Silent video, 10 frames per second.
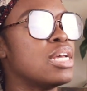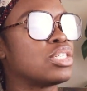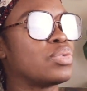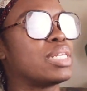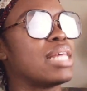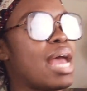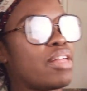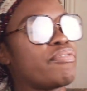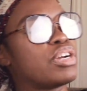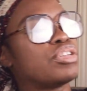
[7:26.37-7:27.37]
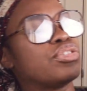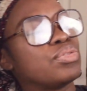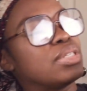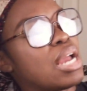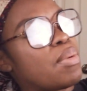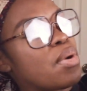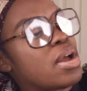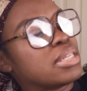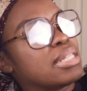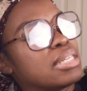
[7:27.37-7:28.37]
So we did the aloe vera juice. Now we're
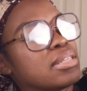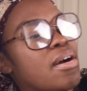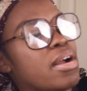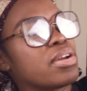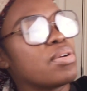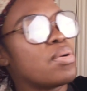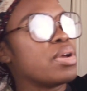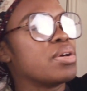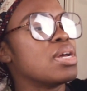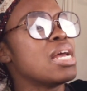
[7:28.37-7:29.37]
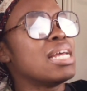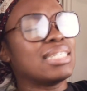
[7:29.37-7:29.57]
on to this argan oil.